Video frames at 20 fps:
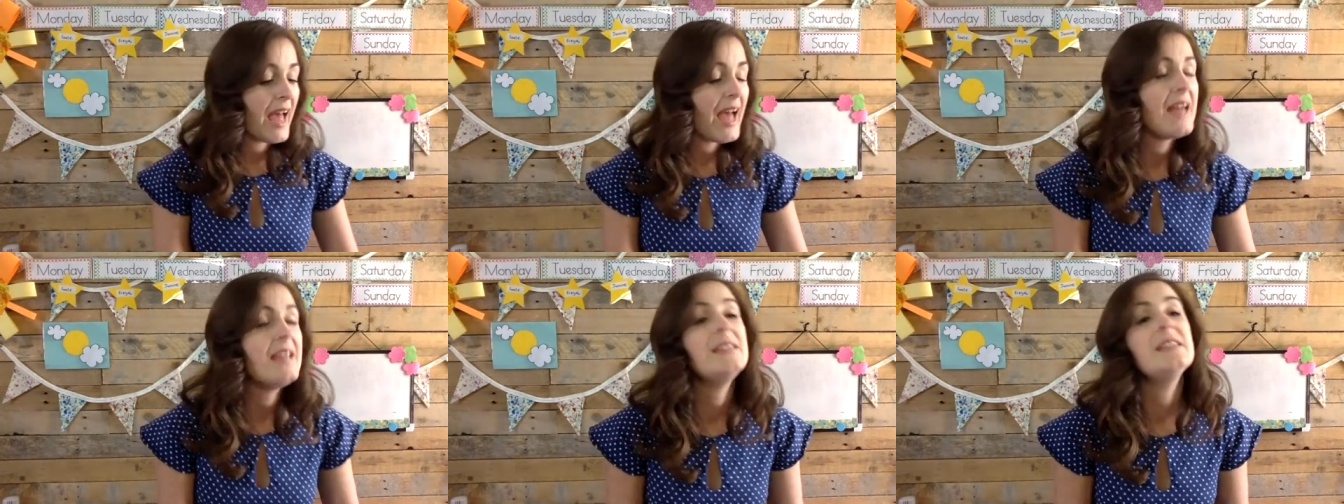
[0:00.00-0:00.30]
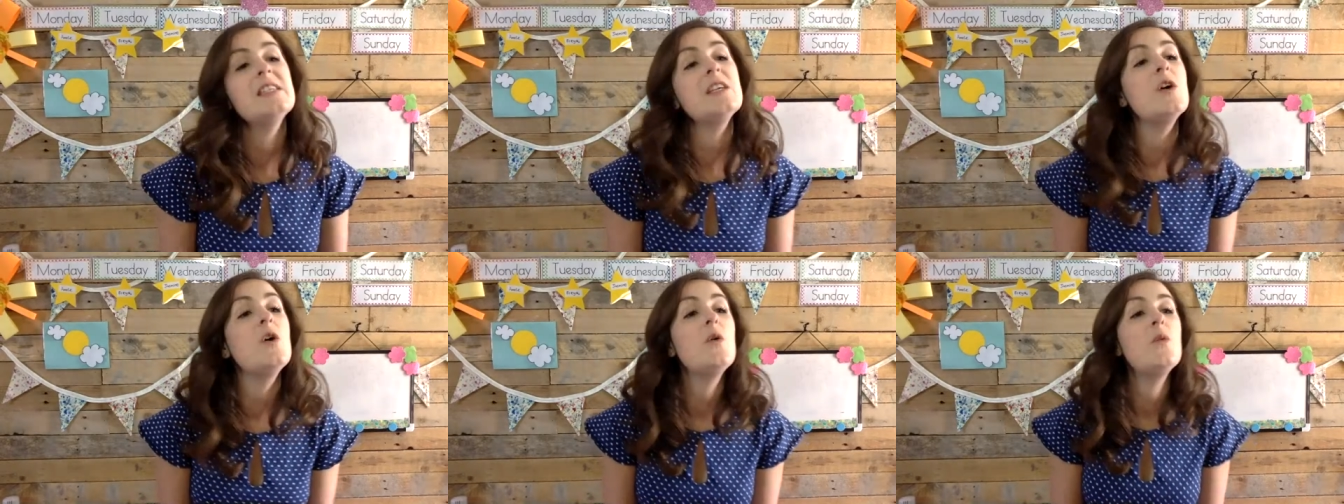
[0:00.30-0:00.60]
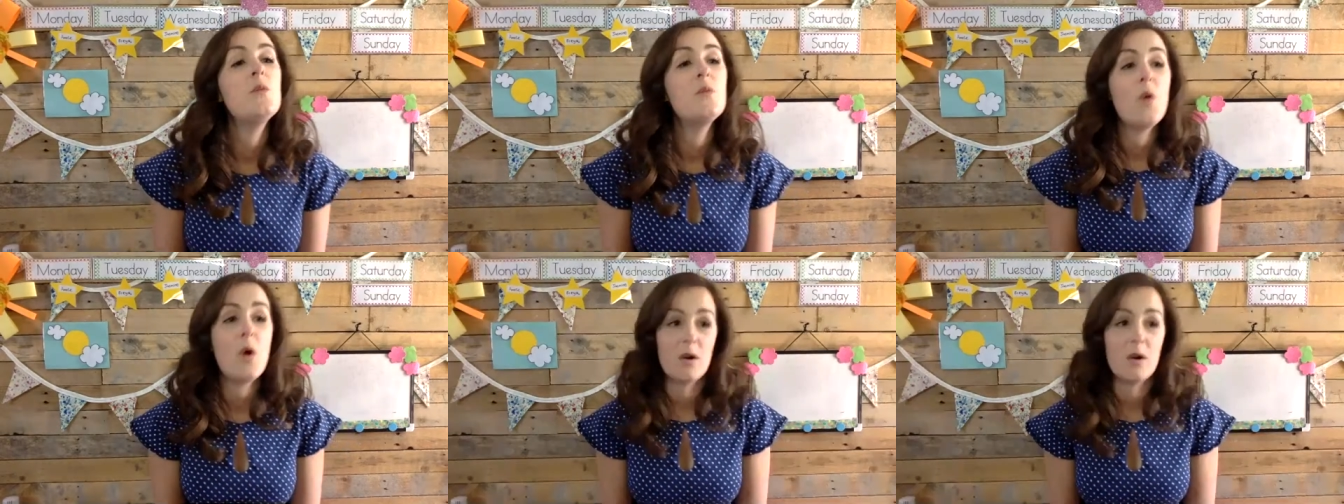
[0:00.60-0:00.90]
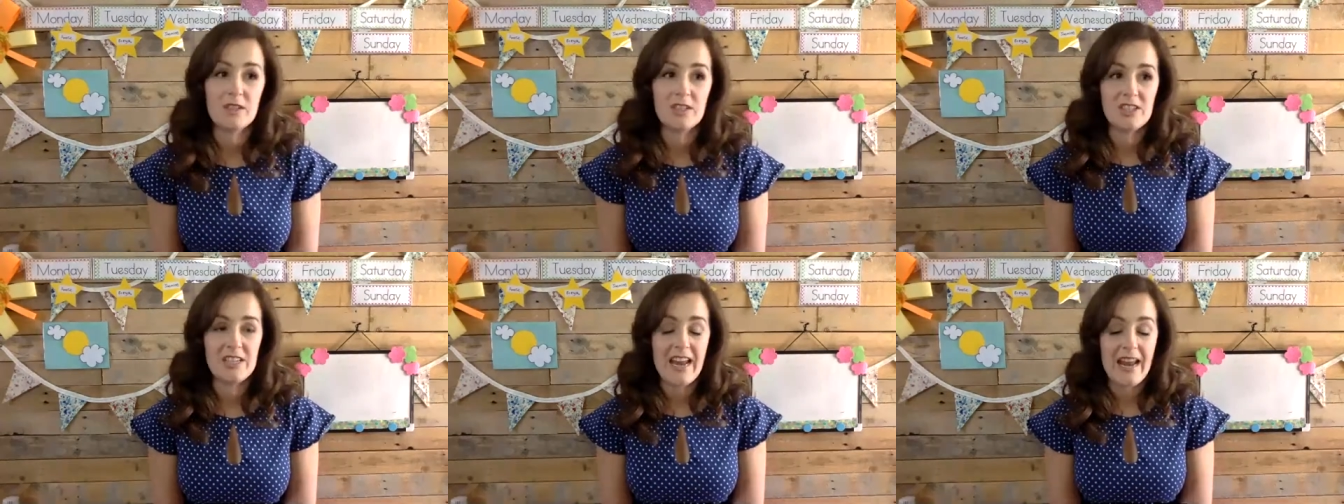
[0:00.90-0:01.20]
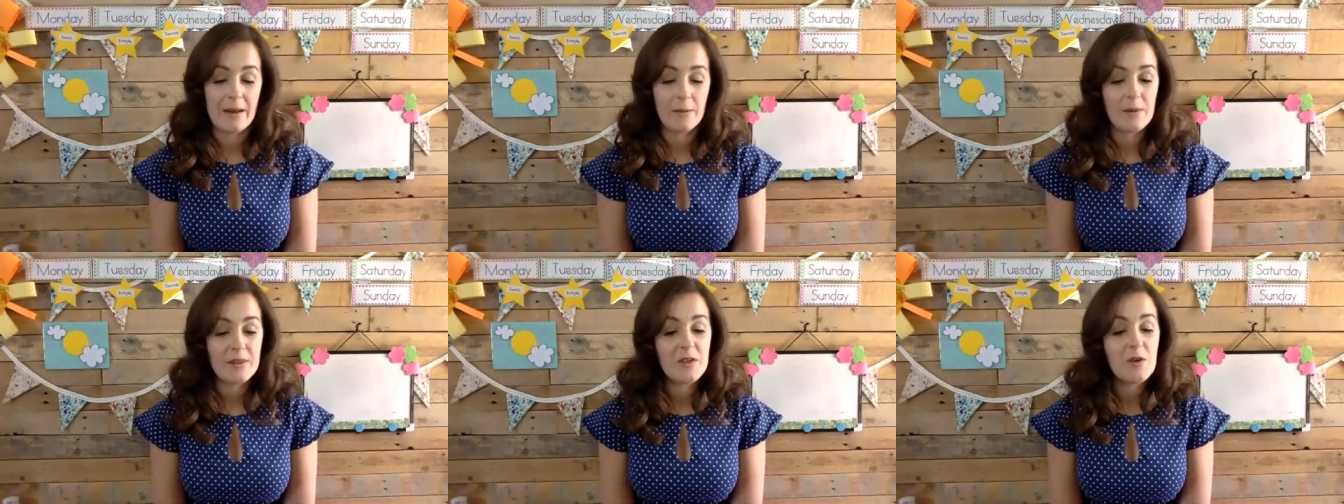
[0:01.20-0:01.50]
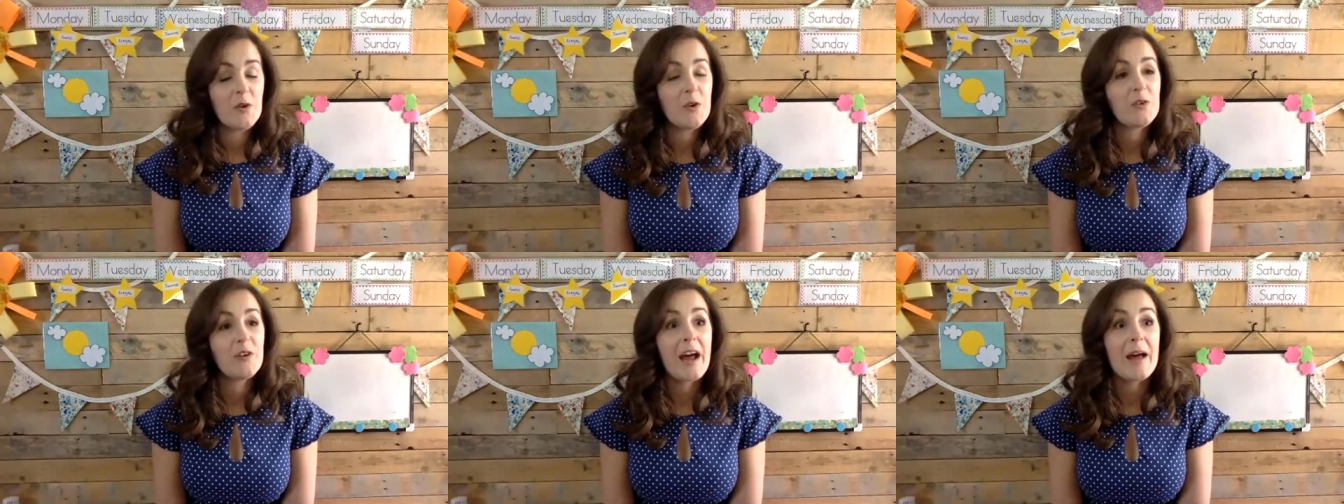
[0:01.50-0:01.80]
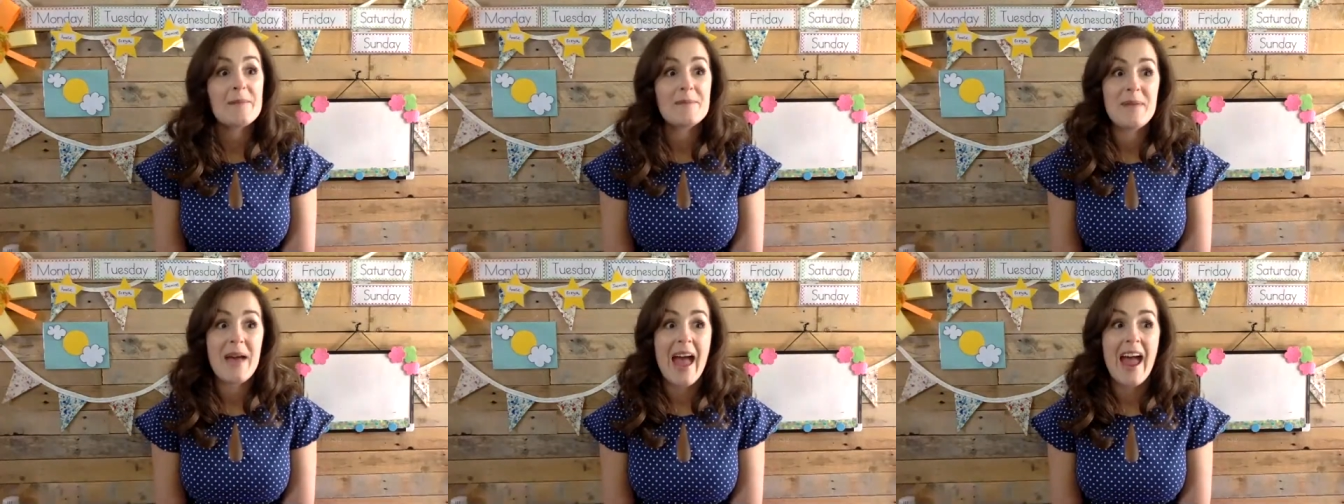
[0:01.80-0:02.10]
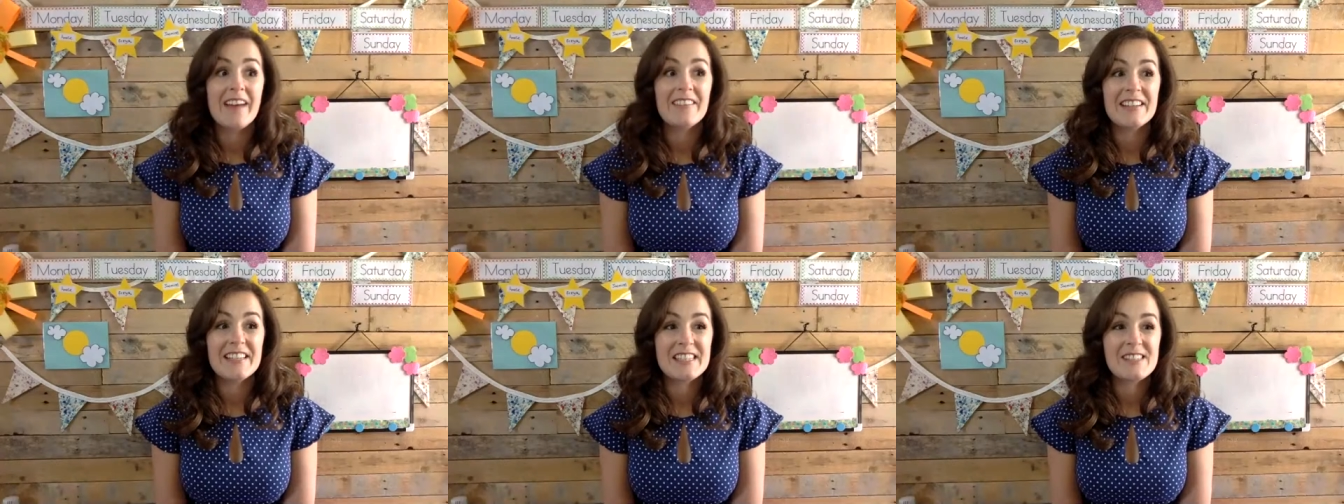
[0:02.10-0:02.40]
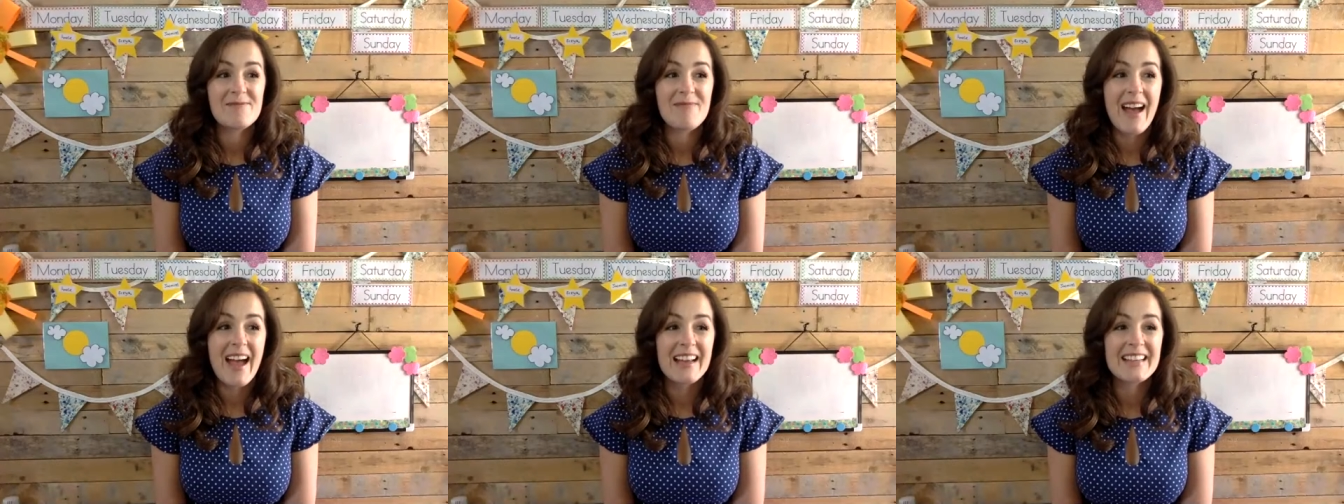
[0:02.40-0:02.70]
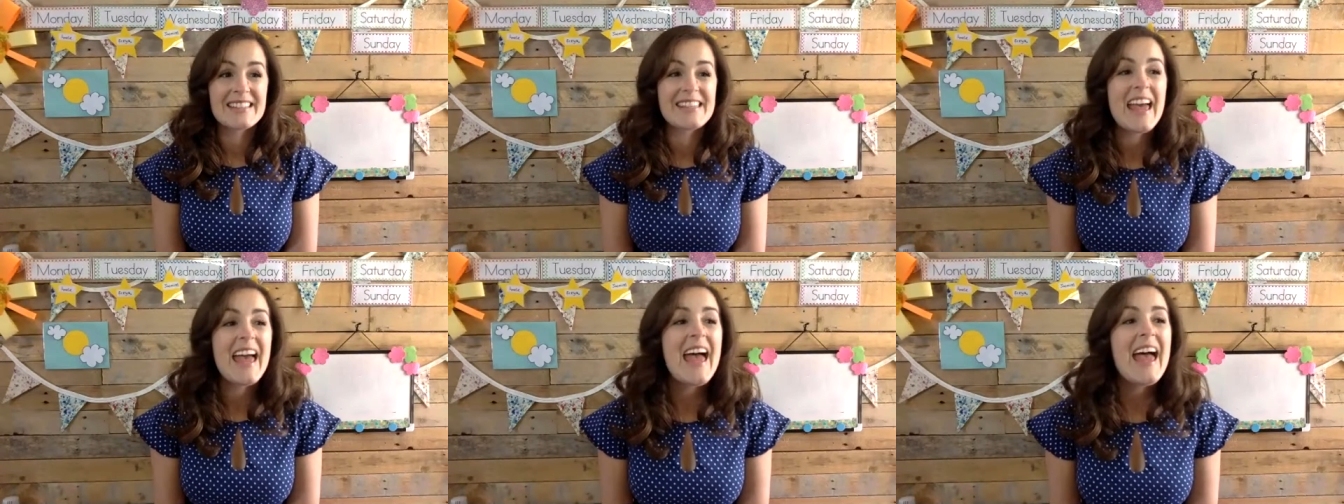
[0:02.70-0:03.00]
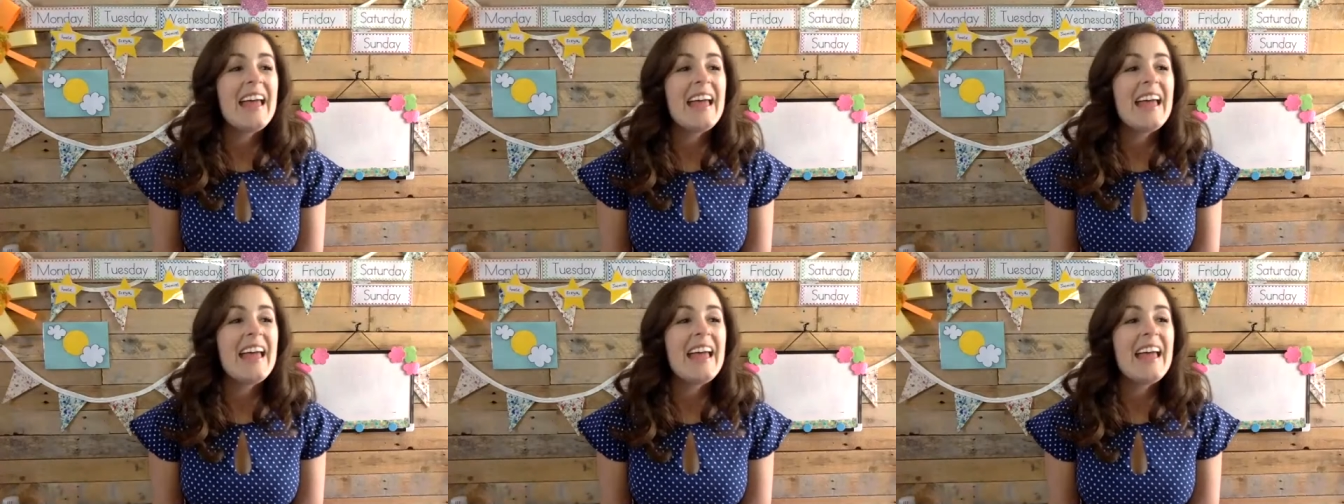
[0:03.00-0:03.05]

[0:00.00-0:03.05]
As you're watching with your grandparents, Max,